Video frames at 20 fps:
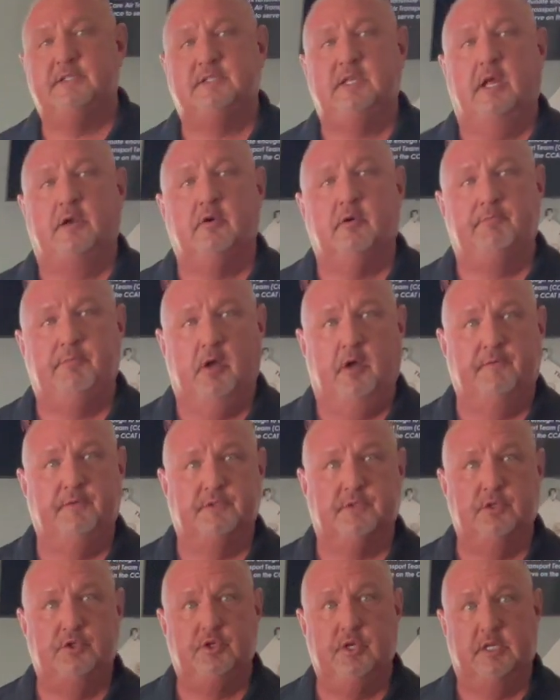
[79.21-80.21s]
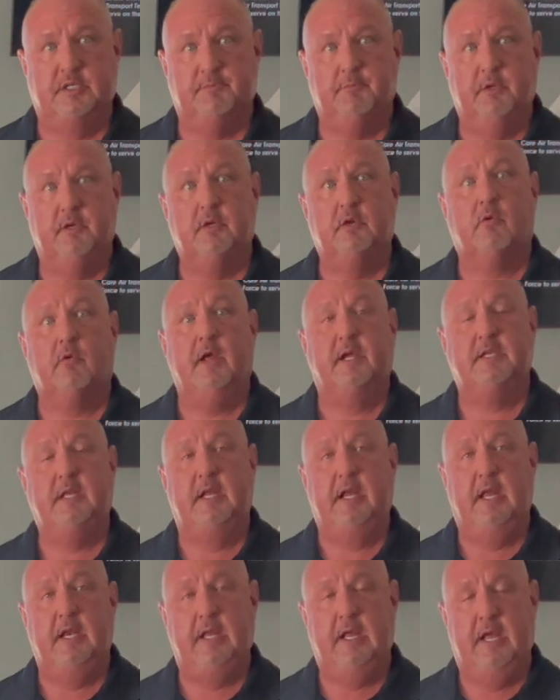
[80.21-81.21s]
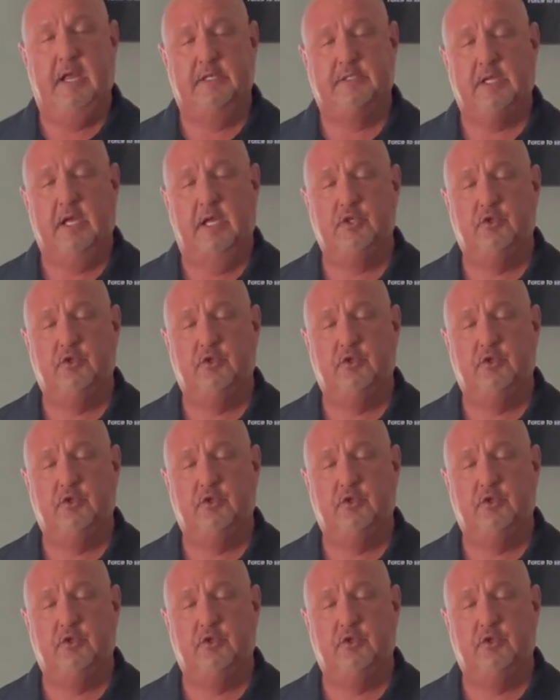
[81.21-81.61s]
standard pelvis adjustment, correcting any SI